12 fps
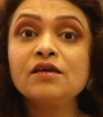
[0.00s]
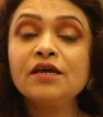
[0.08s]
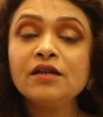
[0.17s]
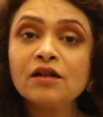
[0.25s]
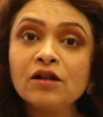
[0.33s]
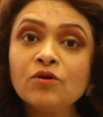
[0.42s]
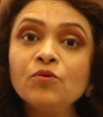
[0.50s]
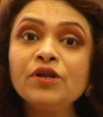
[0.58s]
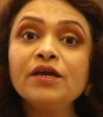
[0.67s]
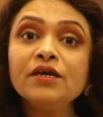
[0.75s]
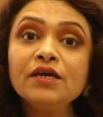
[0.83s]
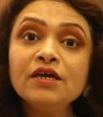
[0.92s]

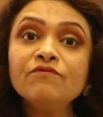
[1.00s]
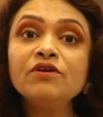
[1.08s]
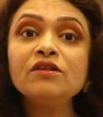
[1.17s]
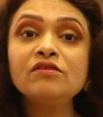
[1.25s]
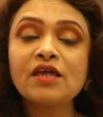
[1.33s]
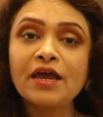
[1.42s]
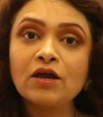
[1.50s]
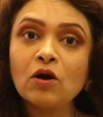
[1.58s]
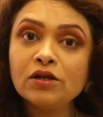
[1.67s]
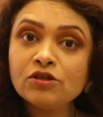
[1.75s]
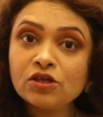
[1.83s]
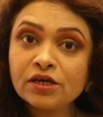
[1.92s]
including even
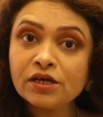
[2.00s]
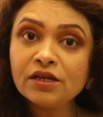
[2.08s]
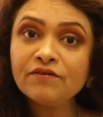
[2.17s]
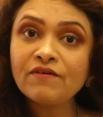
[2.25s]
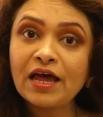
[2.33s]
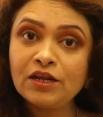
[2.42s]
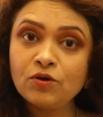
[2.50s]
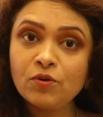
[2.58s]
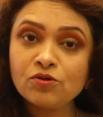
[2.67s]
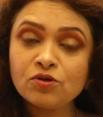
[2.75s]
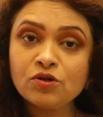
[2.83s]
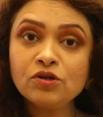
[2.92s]
psychological
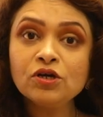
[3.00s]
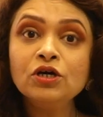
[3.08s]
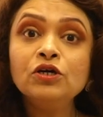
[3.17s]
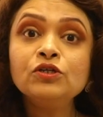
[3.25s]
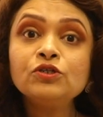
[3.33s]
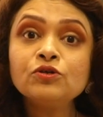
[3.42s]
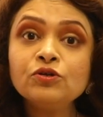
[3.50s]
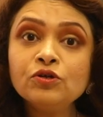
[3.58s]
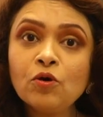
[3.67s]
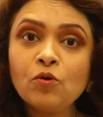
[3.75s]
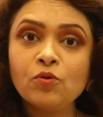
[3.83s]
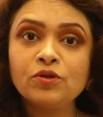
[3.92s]
evaluation to
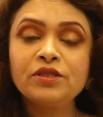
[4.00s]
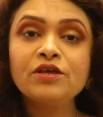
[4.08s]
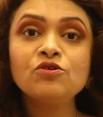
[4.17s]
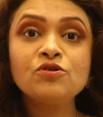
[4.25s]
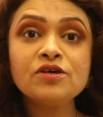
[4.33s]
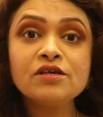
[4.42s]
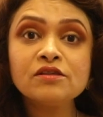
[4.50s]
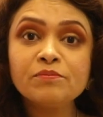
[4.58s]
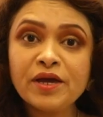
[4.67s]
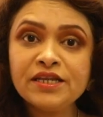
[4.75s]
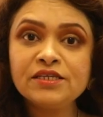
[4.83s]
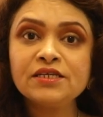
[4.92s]
know that she is
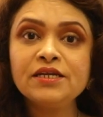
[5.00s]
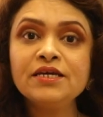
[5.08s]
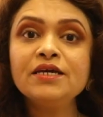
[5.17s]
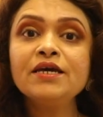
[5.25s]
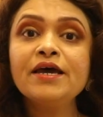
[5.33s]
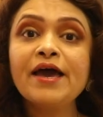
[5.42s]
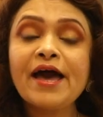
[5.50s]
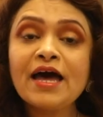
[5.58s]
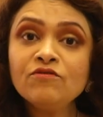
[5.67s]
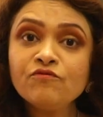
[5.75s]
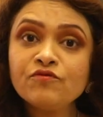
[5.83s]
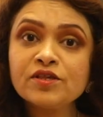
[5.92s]
mentally
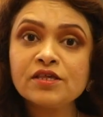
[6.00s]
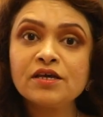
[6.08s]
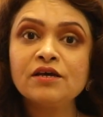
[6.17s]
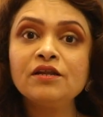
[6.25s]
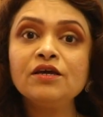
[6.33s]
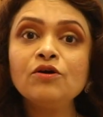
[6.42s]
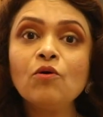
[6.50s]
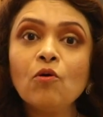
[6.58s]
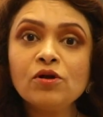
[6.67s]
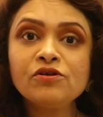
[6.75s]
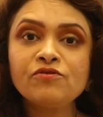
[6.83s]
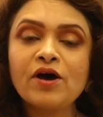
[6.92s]
and physically
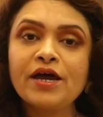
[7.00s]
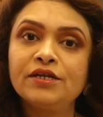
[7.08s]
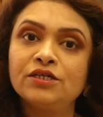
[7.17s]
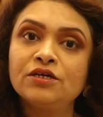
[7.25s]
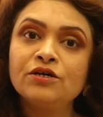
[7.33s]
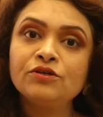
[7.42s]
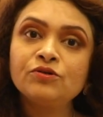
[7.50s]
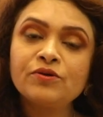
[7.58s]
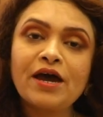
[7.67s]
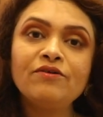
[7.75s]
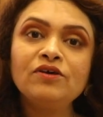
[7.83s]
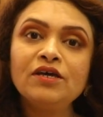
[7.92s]
all right to
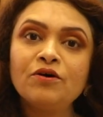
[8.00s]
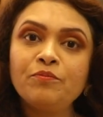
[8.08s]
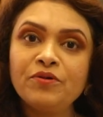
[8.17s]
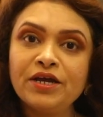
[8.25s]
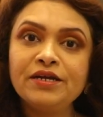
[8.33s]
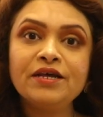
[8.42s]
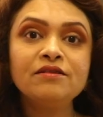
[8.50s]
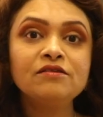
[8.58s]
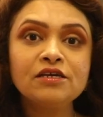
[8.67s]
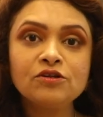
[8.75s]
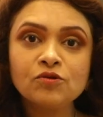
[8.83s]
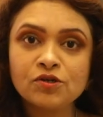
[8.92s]
carry a
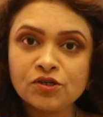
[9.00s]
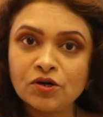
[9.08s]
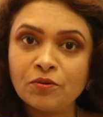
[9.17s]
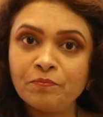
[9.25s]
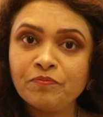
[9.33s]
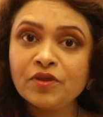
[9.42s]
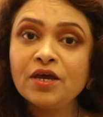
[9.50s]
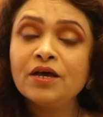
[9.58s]
pregnancy to term.